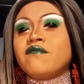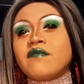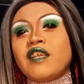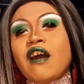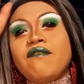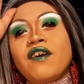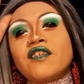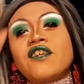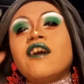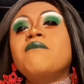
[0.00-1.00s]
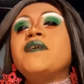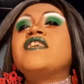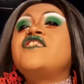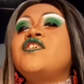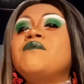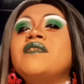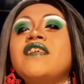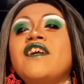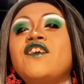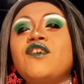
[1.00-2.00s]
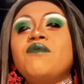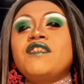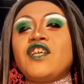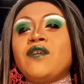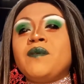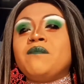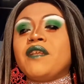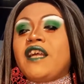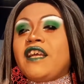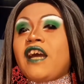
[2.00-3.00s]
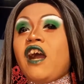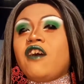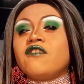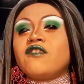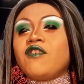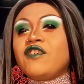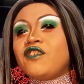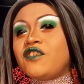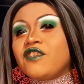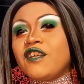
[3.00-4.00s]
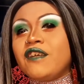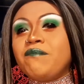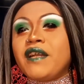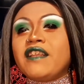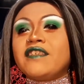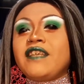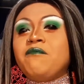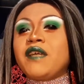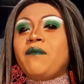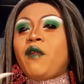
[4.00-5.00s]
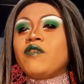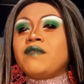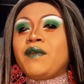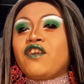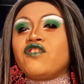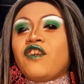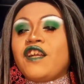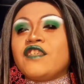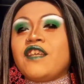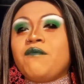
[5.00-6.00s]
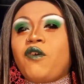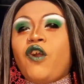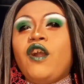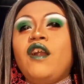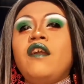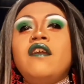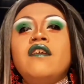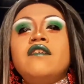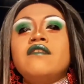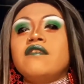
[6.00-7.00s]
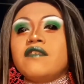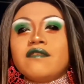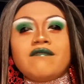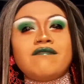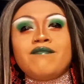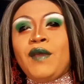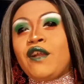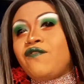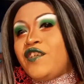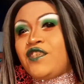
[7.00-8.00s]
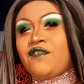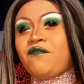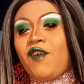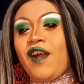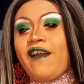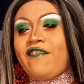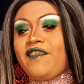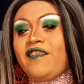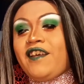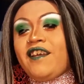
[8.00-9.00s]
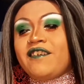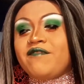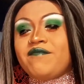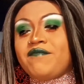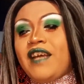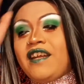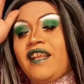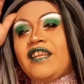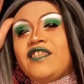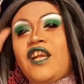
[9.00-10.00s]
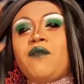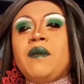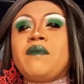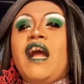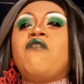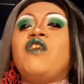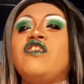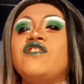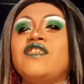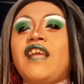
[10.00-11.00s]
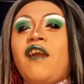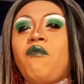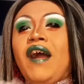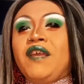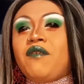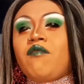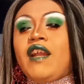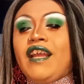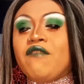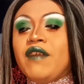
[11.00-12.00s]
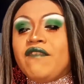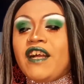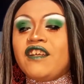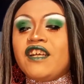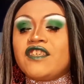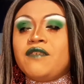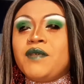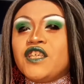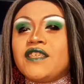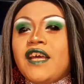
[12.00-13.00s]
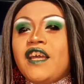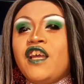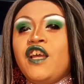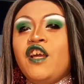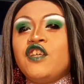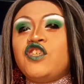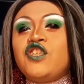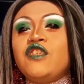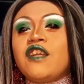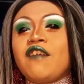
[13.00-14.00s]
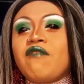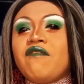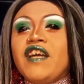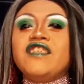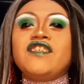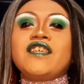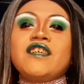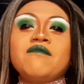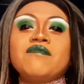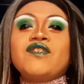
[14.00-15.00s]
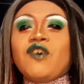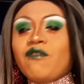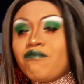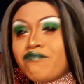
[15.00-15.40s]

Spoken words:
y'all fucked her up because she was like good with Jeremy, but like I also understood it, but at the same time there was bigger targets and bigger fish to fry than like Natalie and Jeremy. But I would understand why you would want to get rid of that connection because like she like revenged him, so